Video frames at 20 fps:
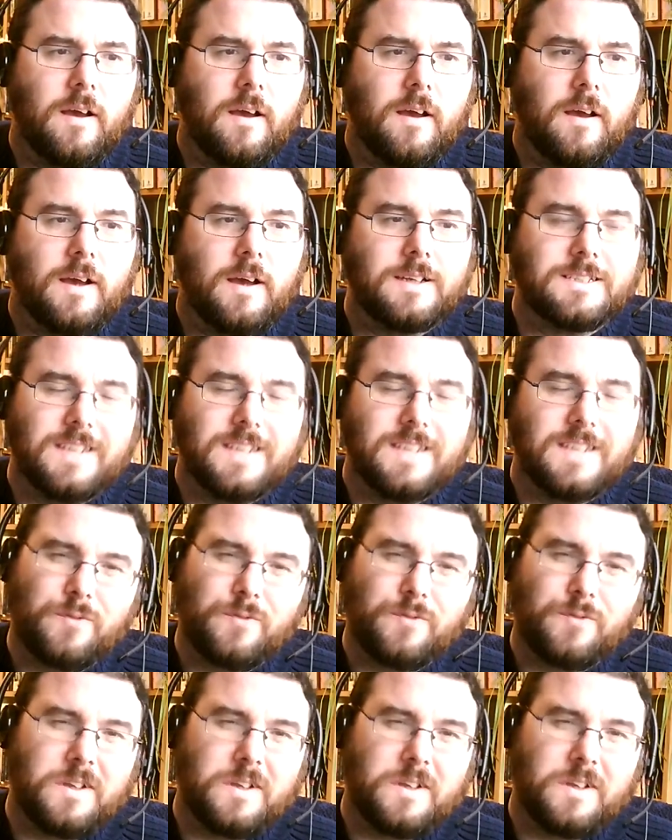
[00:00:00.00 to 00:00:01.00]
I still have
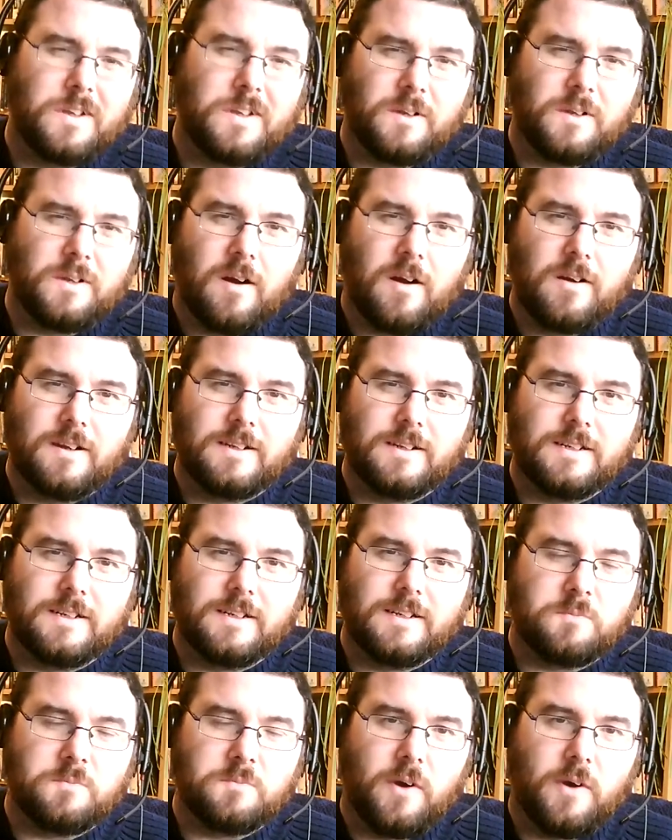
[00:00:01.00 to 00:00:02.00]
to acknowledge that Ireland
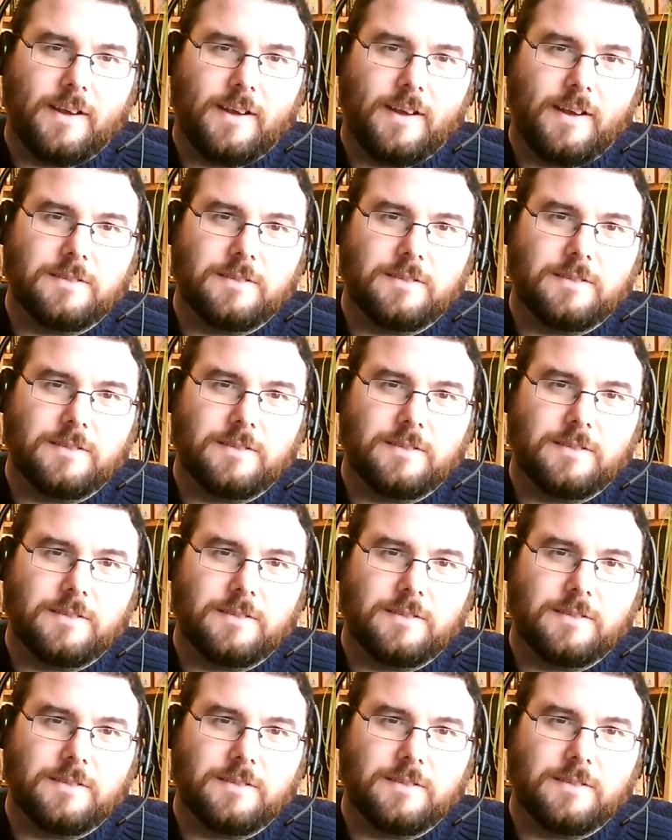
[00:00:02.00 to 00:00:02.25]
isn't mine.